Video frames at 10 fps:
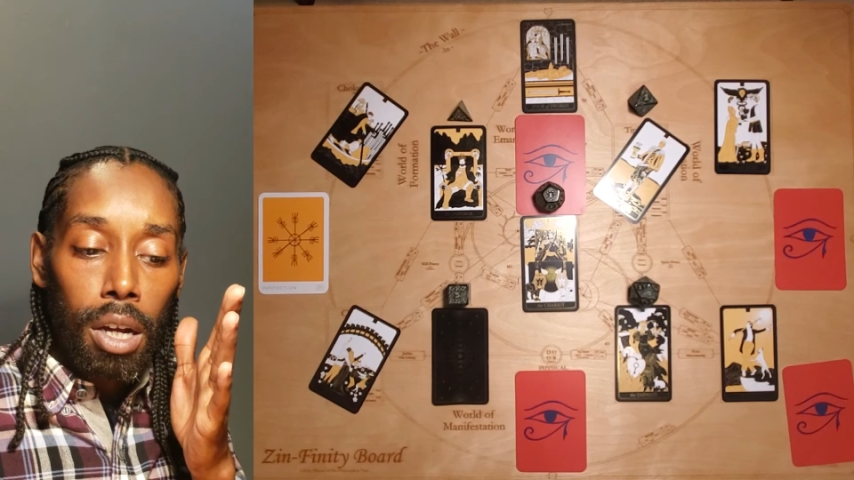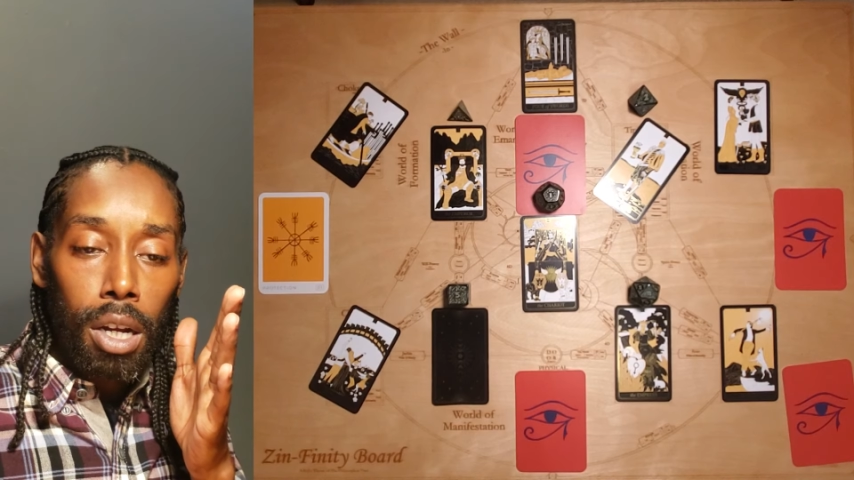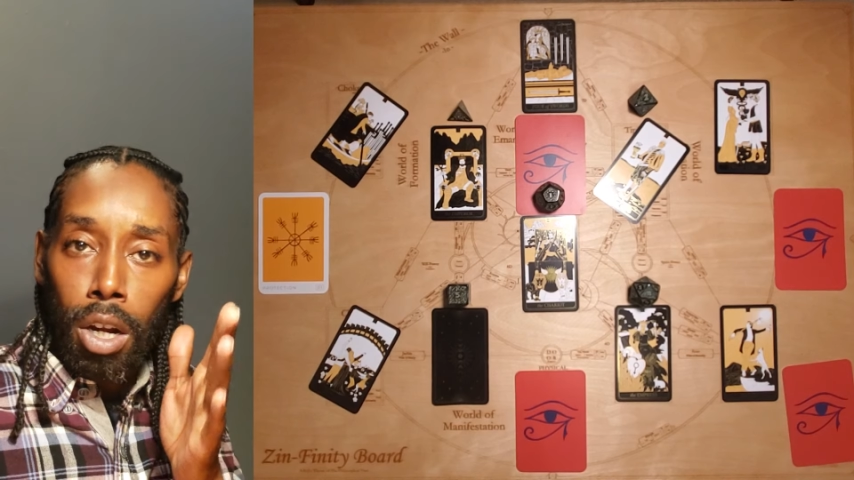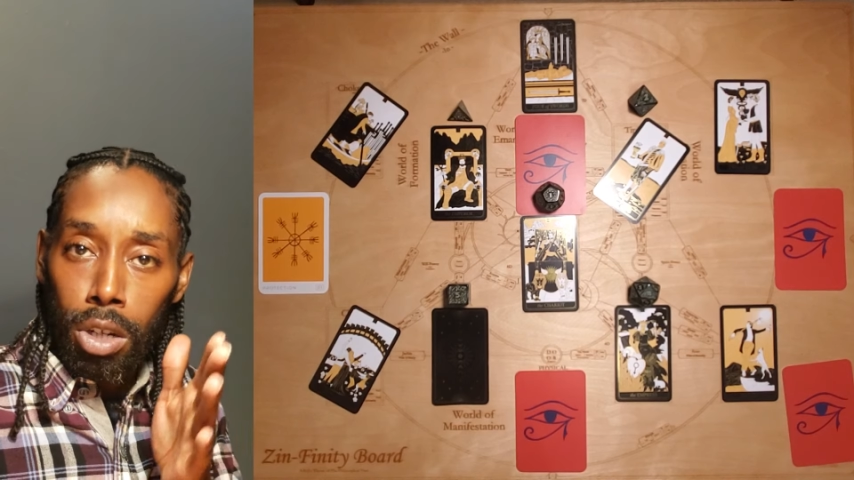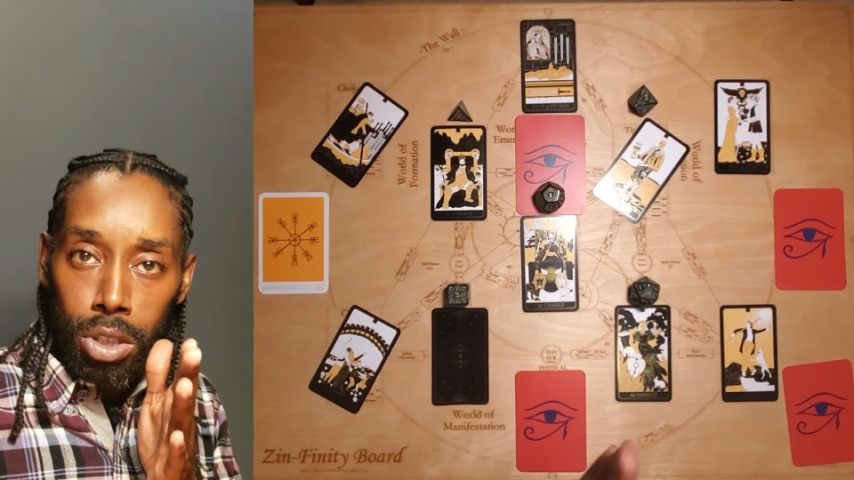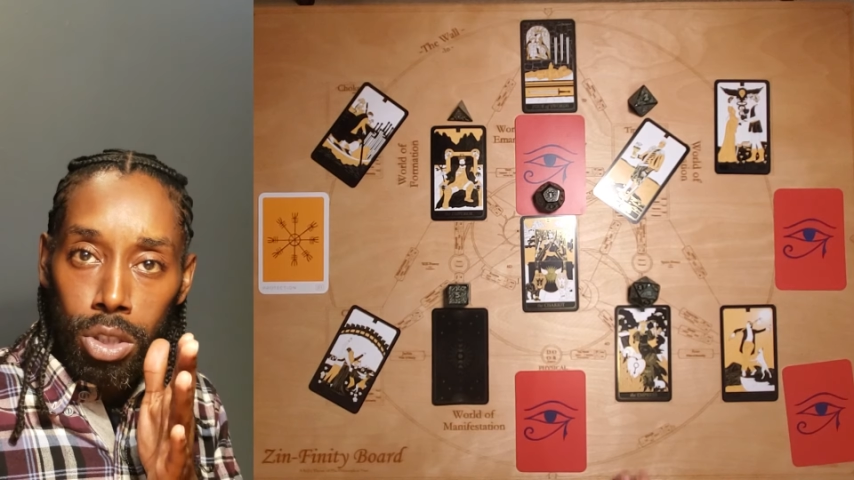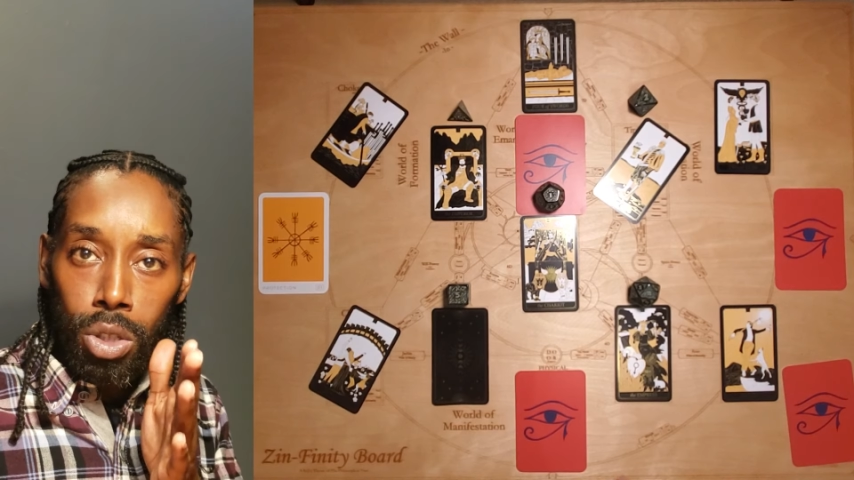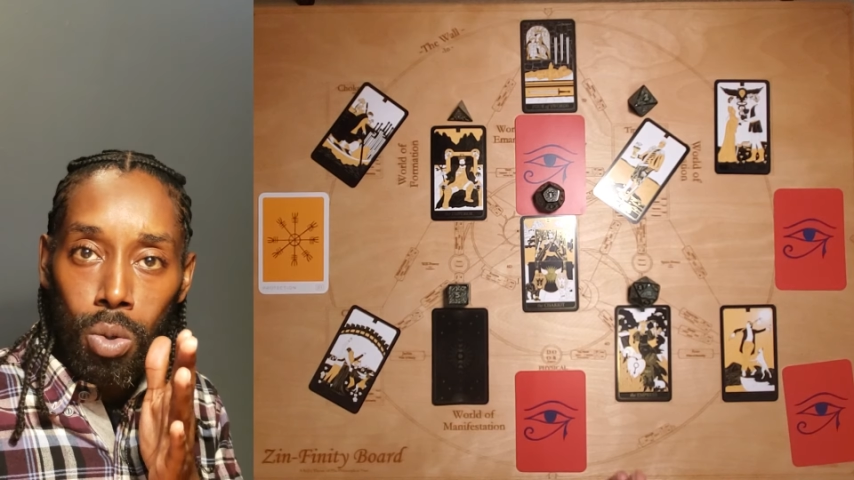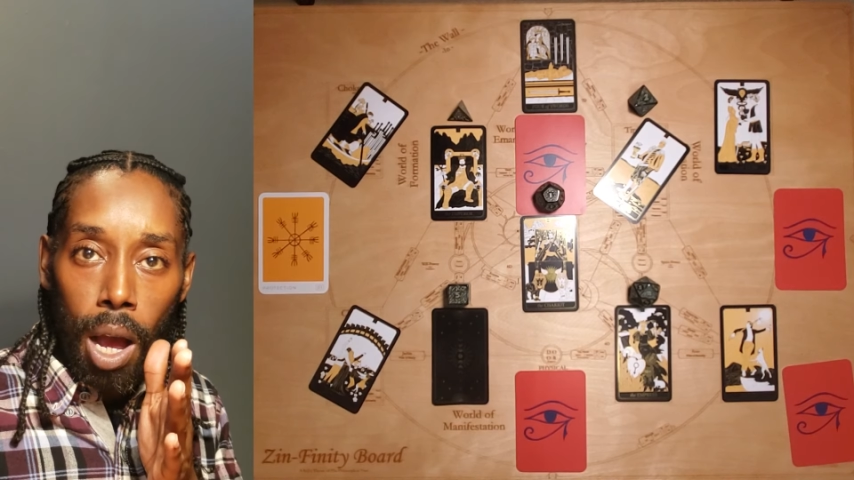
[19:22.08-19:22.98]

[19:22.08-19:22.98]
curses you